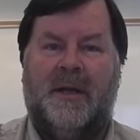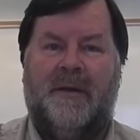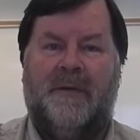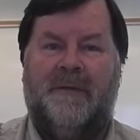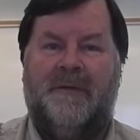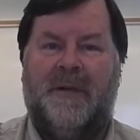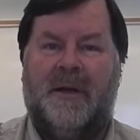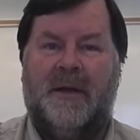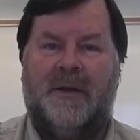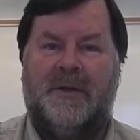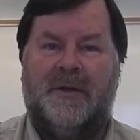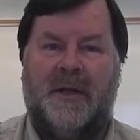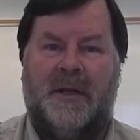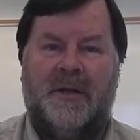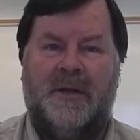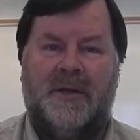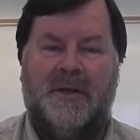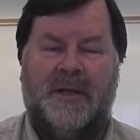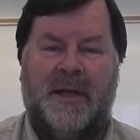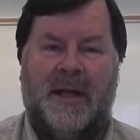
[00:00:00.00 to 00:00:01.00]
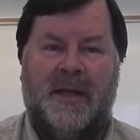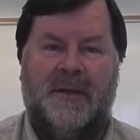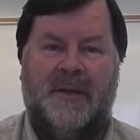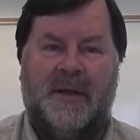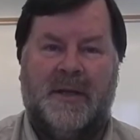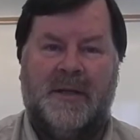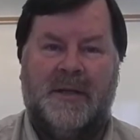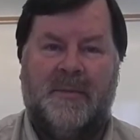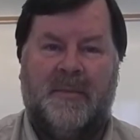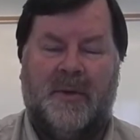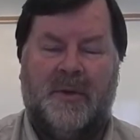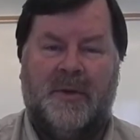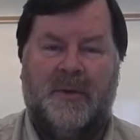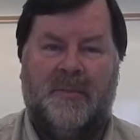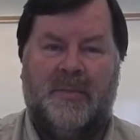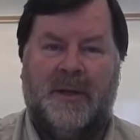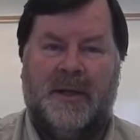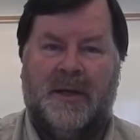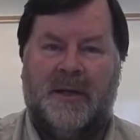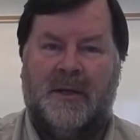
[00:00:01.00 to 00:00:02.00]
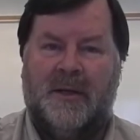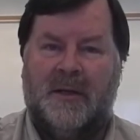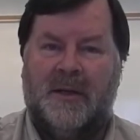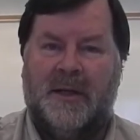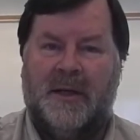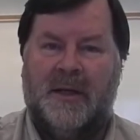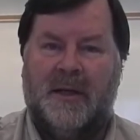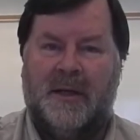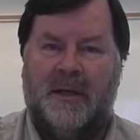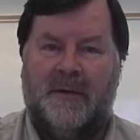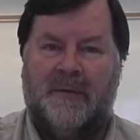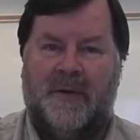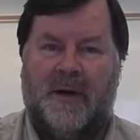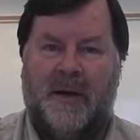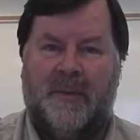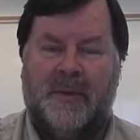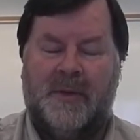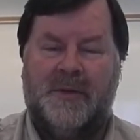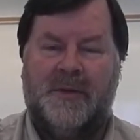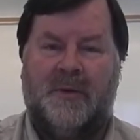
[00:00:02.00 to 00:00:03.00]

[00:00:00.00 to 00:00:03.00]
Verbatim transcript: fail to understand things about the political legal environment.